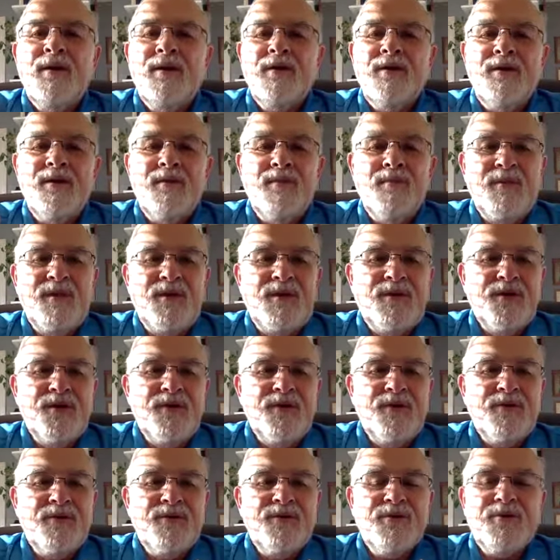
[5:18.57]
The
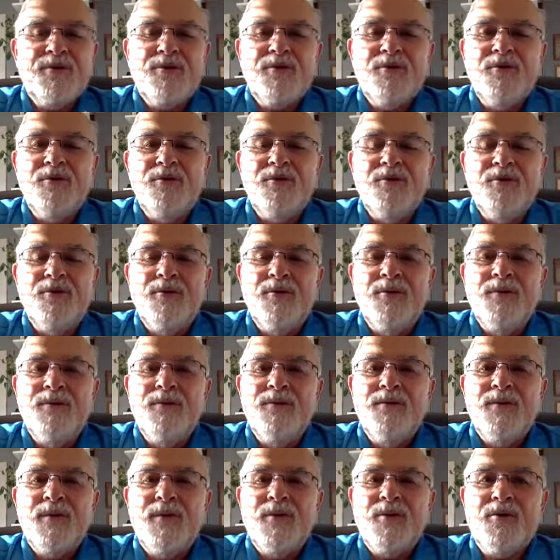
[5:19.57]
material to
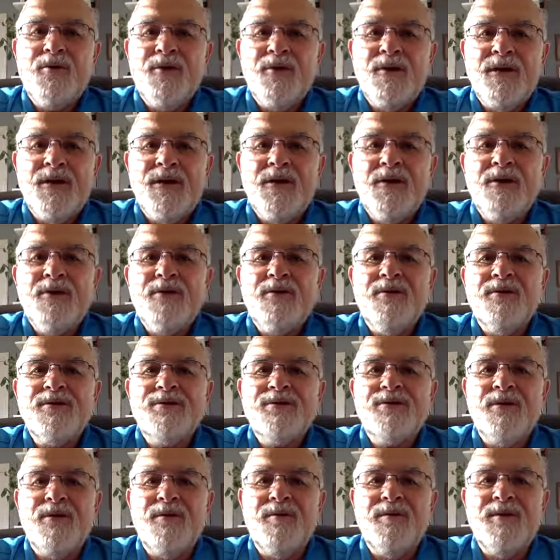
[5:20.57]
critique the
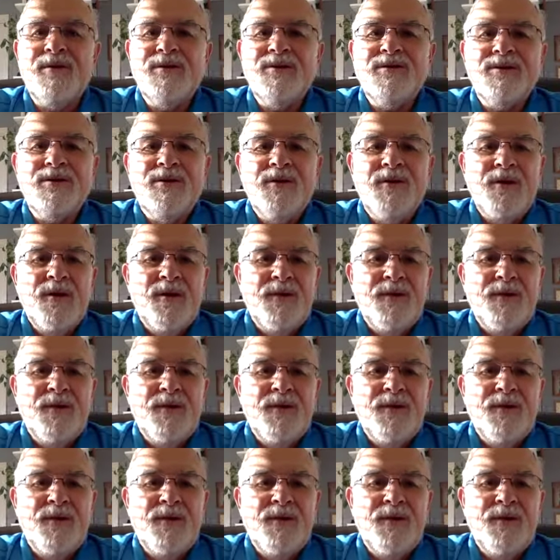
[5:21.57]
sermons